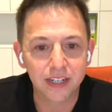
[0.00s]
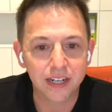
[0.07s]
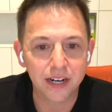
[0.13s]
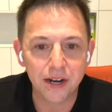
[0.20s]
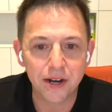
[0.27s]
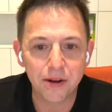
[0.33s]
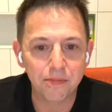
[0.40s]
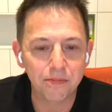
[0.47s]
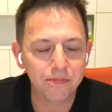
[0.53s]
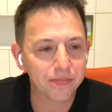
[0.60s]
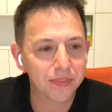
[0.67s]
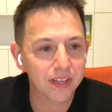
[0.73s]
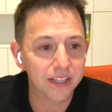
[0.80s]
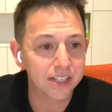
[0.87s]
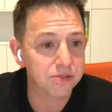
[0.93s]
And
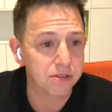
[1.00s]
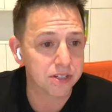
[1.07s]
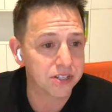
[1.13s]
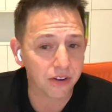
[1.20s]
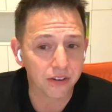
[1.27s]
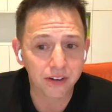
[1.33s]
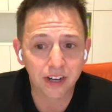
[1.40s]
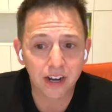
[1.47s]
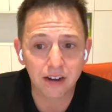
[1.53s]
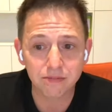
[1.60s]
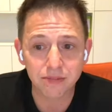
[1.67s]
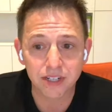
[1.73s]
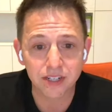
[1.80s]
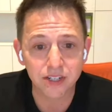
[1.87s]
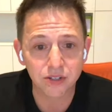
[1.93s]
that's where Sonnant
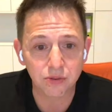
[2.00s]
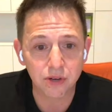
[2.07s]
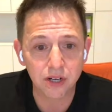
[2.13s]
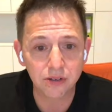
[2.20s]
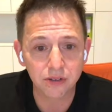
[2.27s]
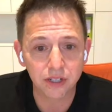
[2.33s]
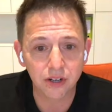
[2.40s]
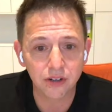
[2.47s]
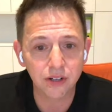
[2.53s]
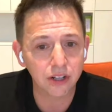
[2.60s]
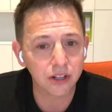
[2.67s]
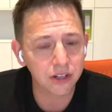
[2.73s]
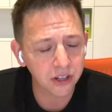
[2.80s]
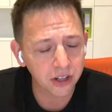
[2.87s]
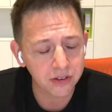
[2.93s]
comes in as well. You know,
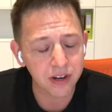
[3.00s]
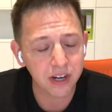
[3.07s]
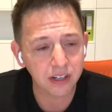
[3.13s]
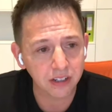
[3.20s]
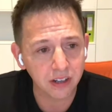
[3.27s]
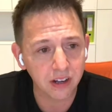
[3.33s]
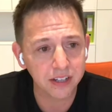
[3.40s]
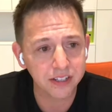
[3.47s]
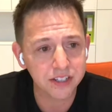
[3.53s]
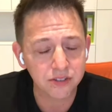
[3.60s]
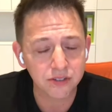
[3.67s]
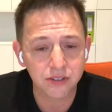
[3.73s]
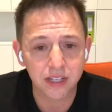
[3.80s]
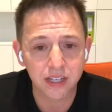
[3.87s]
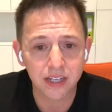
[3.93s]
a lot of our clients
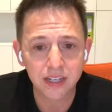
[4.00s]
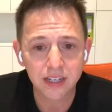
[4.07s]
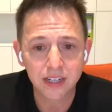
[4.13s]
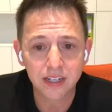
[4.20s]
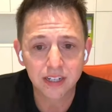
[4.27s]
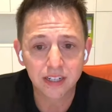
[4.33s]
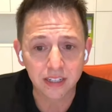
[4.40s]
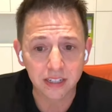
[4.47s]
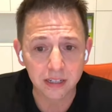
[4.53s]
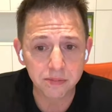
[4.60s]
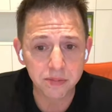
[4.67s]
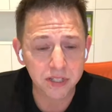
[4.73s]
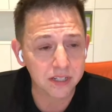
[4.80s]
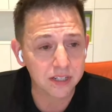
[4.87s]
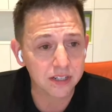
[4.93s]
do their
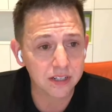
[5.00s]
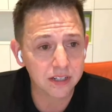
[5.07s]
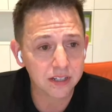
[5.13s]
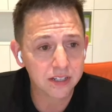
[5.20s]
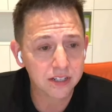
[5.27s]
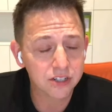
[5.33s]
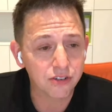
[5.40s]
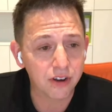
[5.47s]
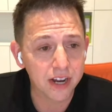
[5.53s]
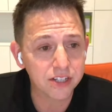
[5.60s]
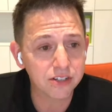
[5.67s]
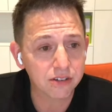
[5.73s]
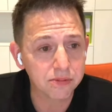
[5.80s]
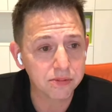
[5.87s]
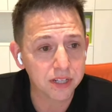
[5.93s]
clips and
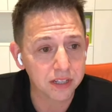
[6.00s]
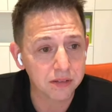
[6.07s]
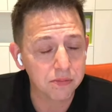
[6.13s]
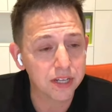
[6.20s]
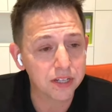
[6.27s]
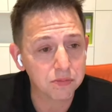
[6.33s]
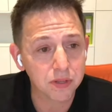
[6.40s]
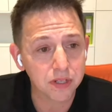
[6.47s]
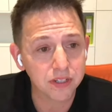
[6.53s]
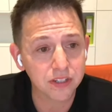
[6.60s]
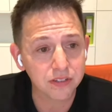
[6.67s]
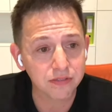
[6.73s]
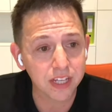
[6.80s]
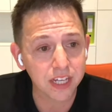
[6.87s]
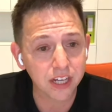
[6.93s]
transcripts and the best
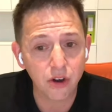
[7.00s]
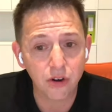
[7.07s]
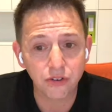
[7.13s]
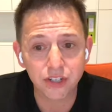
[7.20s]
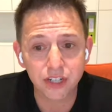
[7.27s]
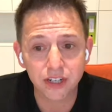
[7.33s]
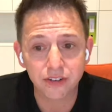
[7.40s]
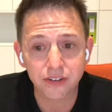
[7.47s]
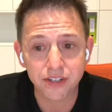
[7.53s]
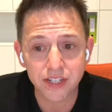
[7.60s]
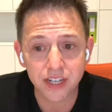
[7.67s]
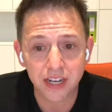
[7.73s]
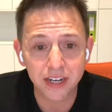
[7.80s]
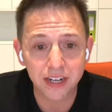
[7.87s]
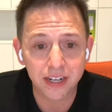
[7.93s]
bits of their content on a
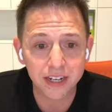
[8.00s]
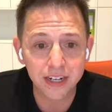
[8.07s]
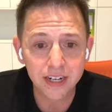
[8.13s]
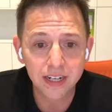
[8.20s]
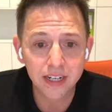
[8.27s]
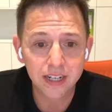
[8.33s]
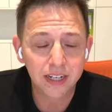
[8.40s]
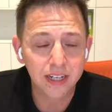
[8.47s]
Sunday.